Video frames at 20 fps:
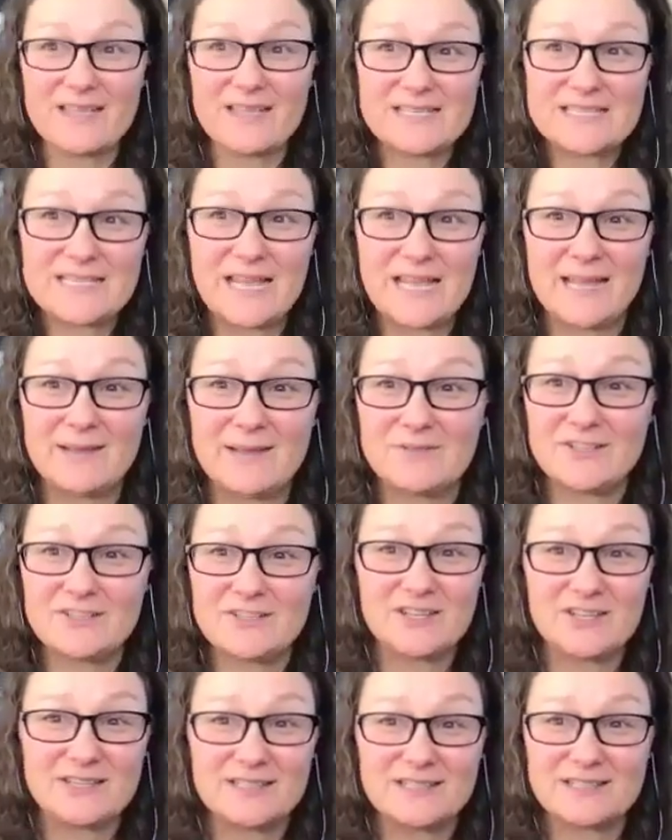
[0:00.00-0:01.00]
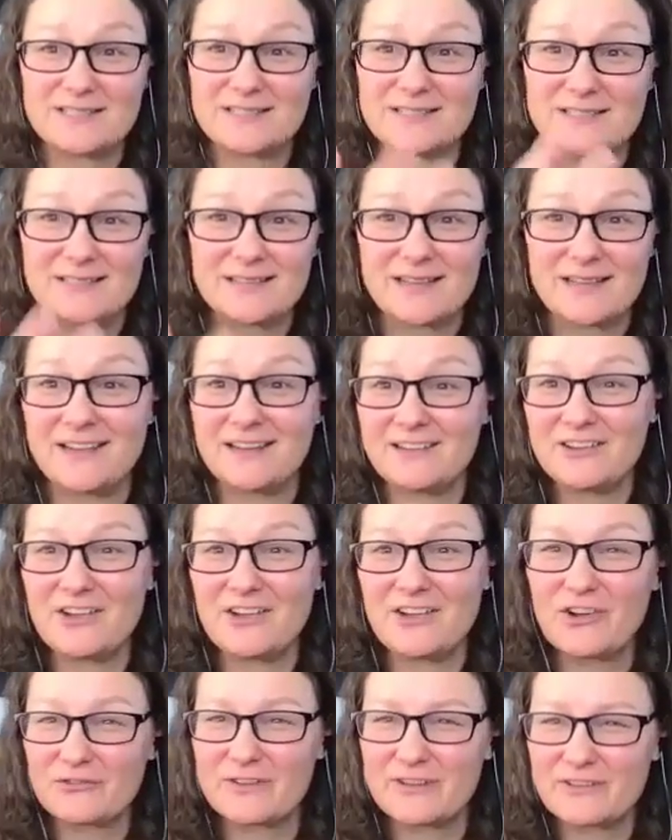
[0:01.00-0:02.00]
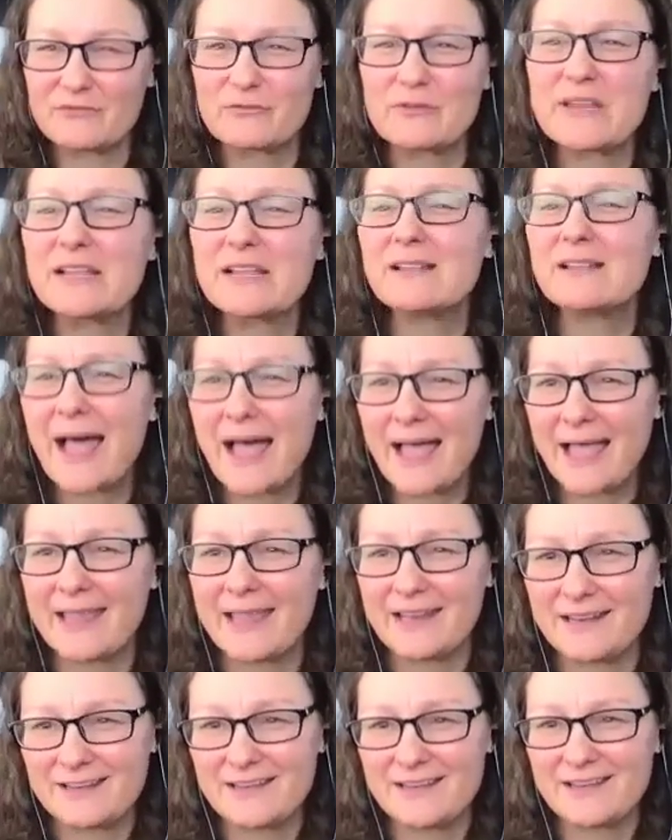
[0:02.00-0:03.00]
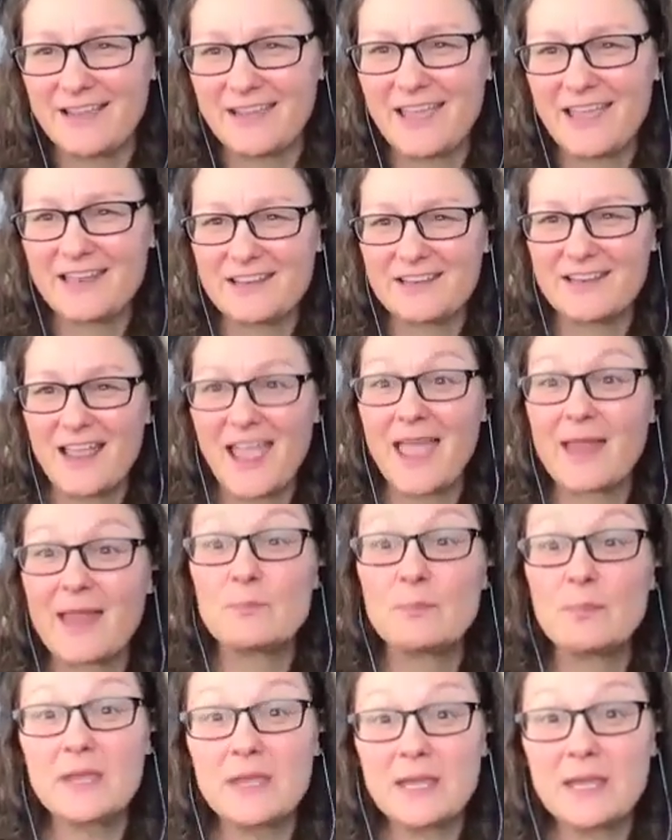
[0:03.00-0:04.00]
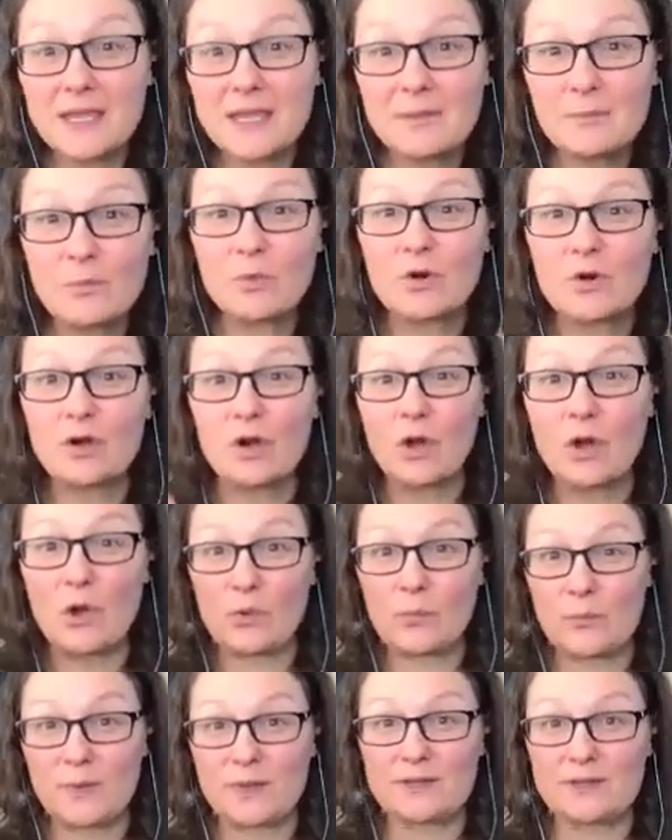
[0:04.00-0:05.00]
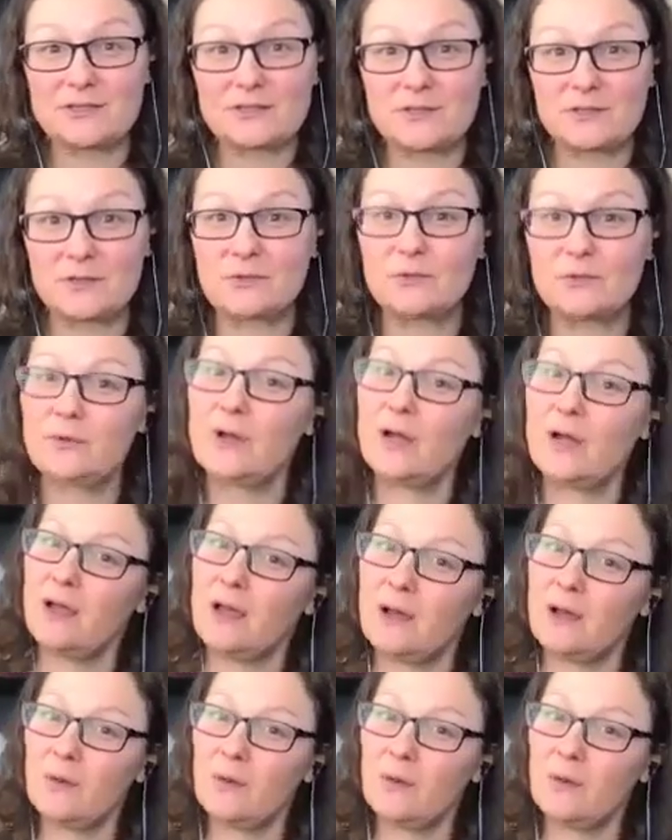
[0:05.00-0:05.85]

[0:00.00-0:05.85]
It's time to just, I don't know, realign and be more open to,